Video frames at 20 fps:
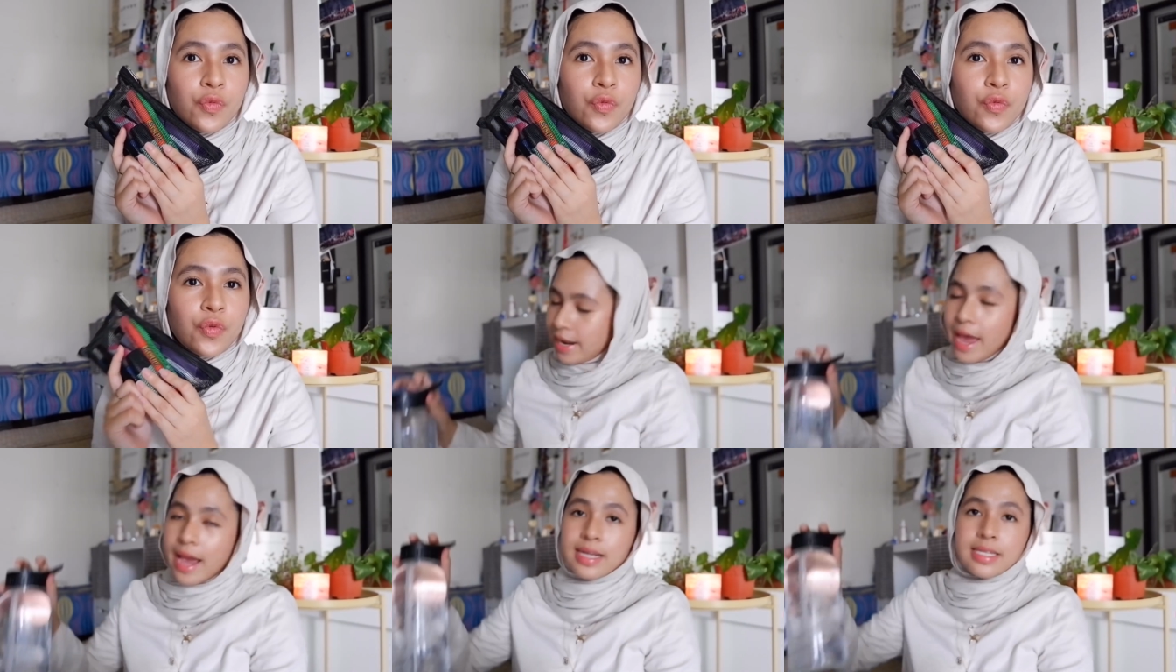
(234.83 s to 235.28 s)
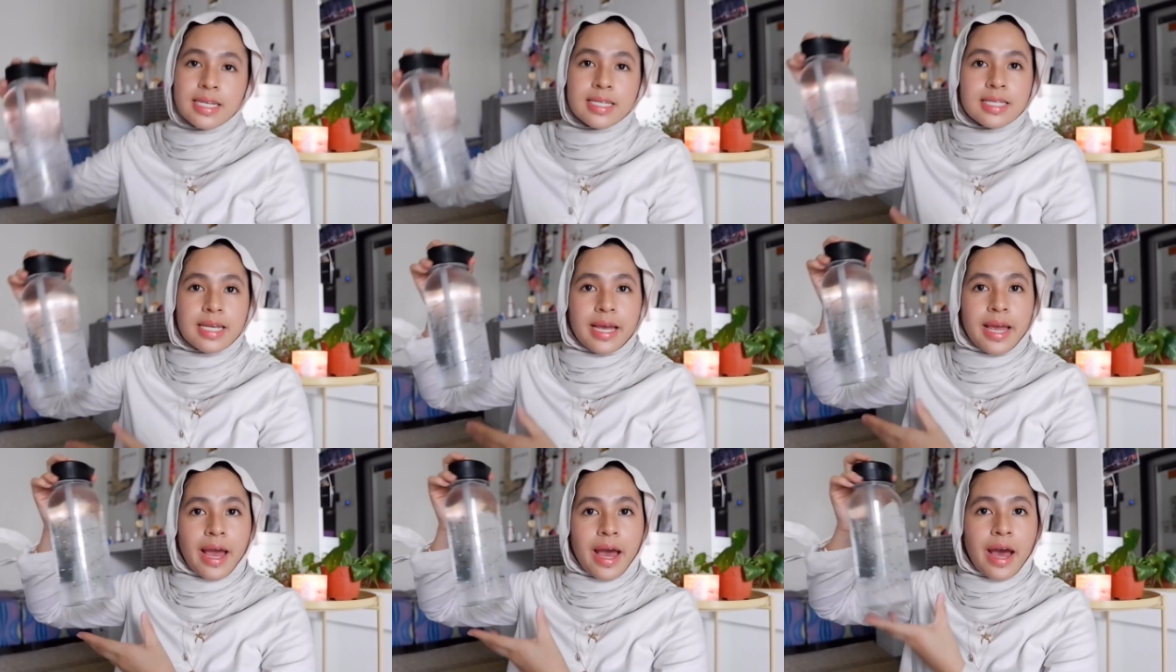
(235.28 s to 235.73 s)
Next is
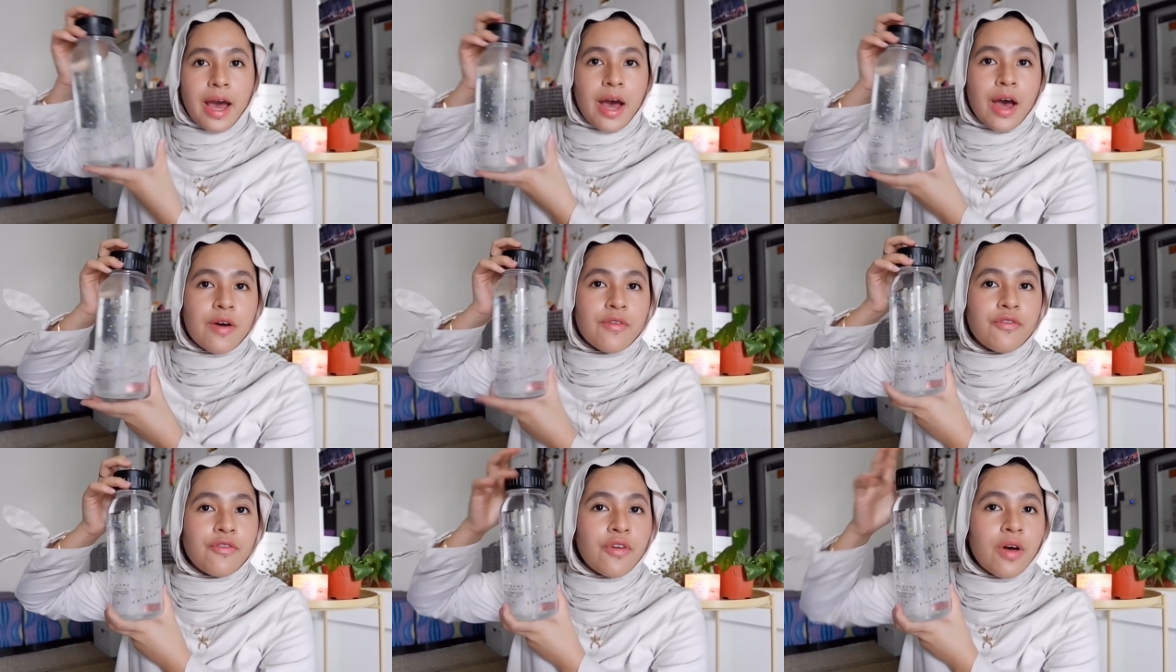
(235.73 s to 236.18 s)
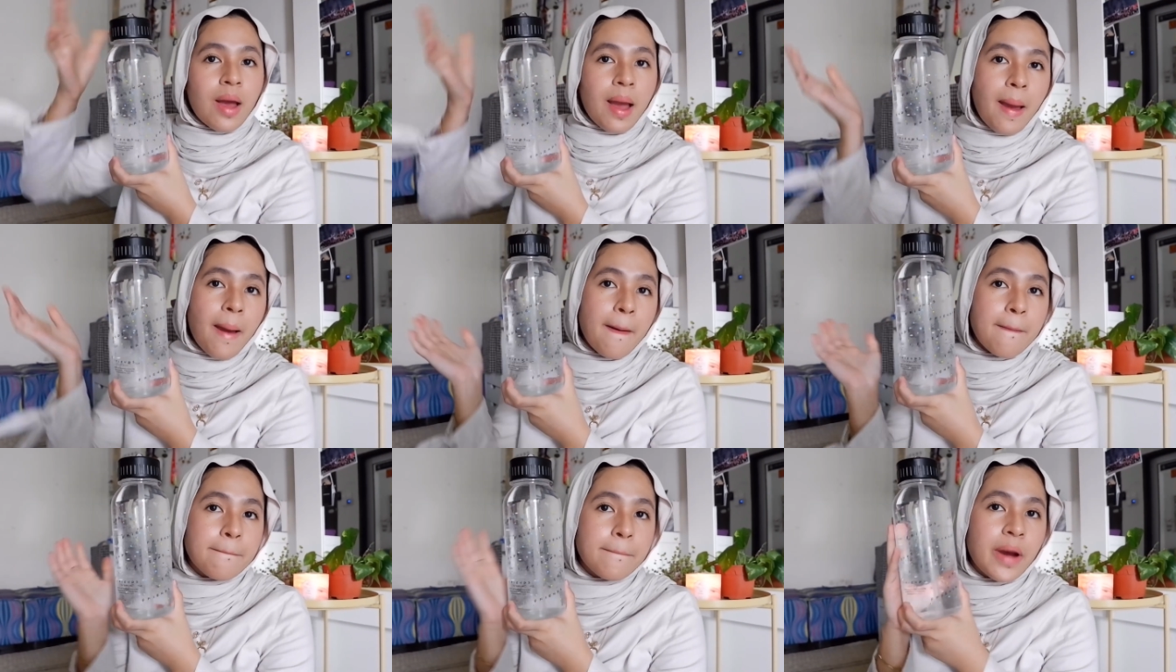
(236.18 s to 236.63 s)
I have
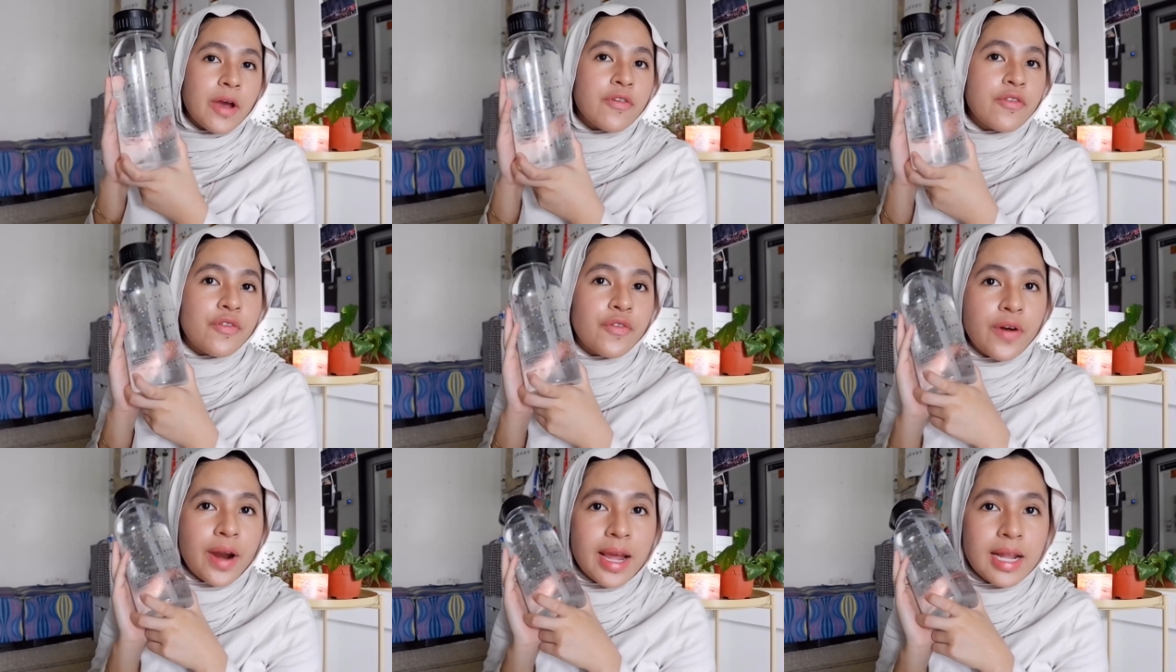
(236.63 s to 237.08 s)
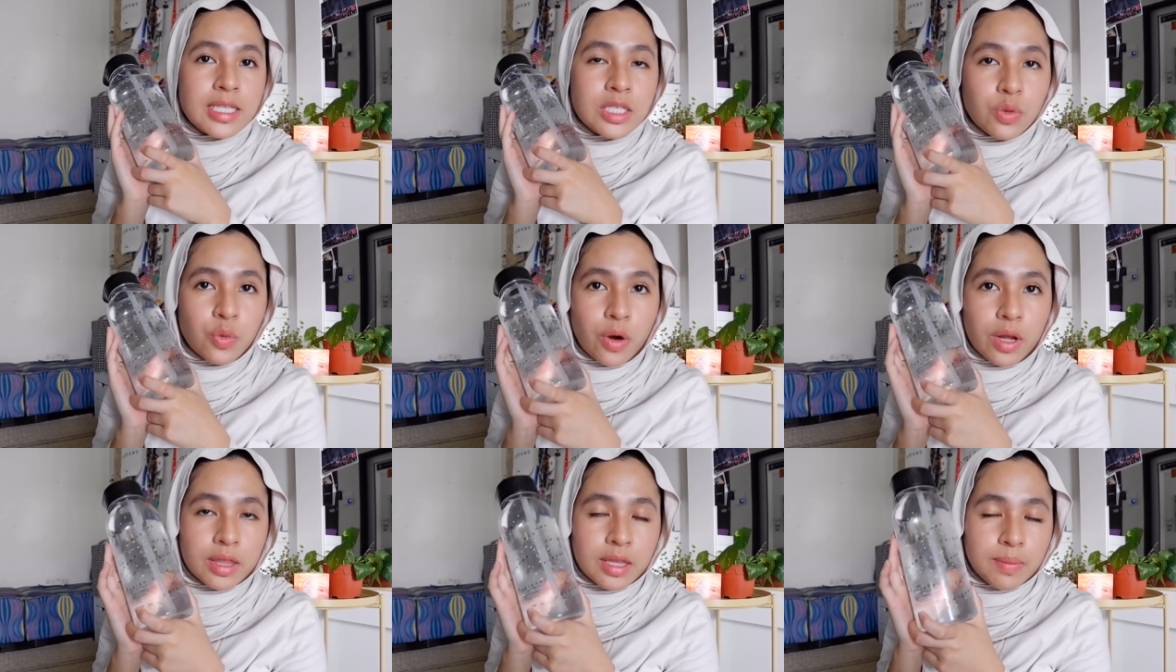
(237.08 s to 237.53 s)
my friend's
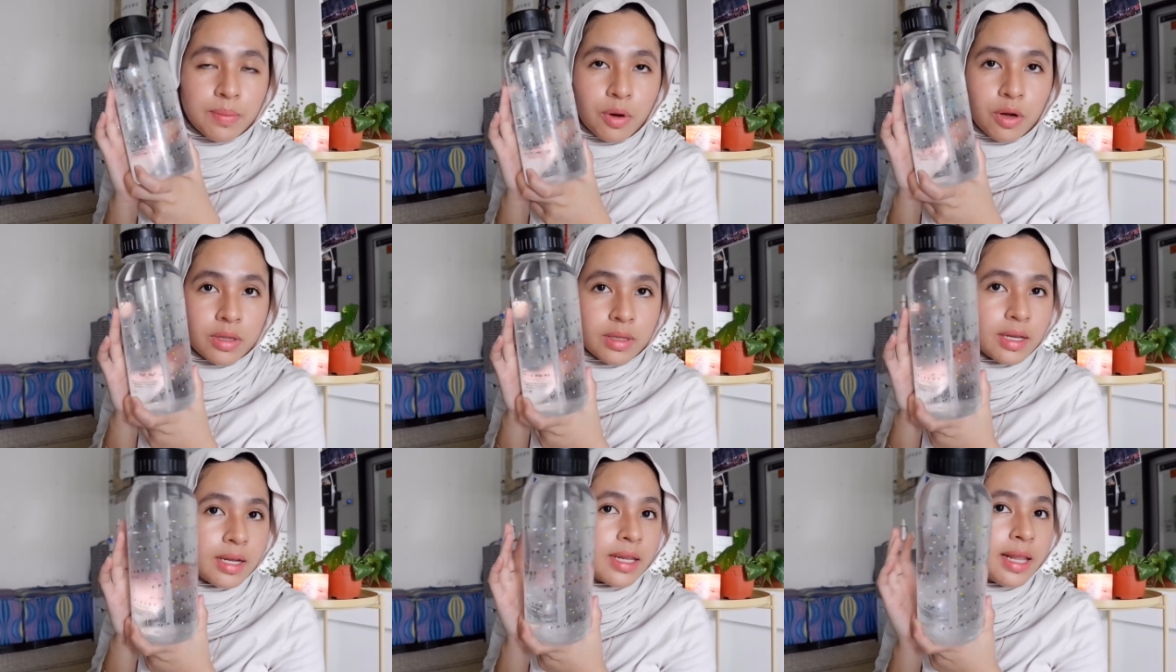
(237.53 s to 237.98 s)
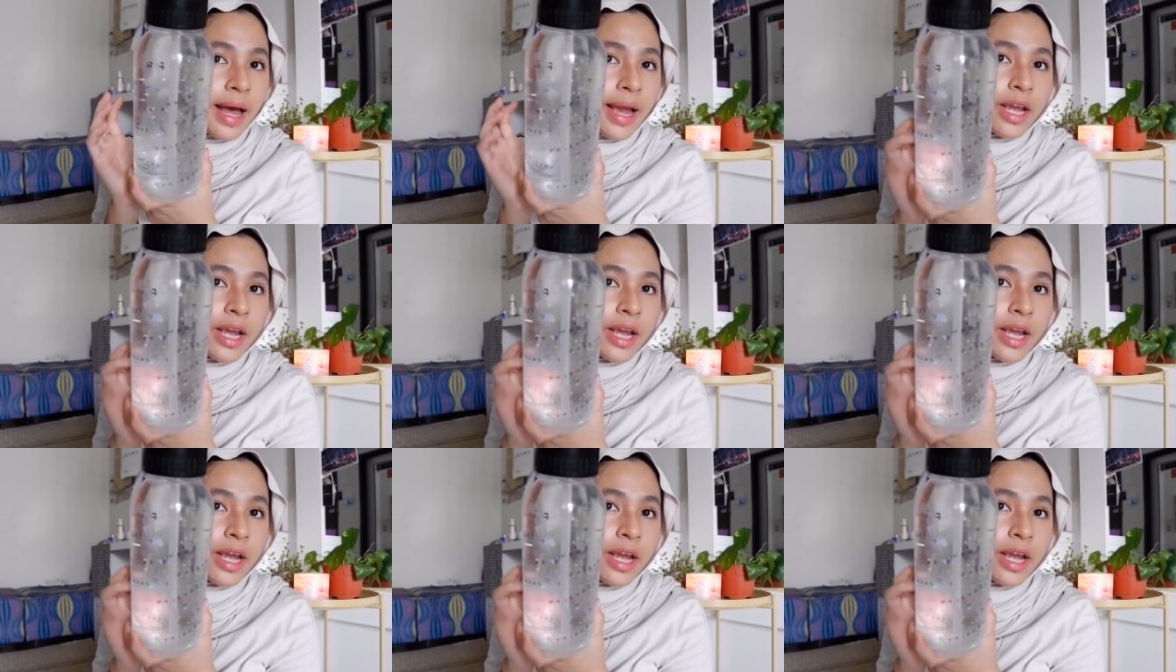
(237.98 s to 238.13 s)
water bottle.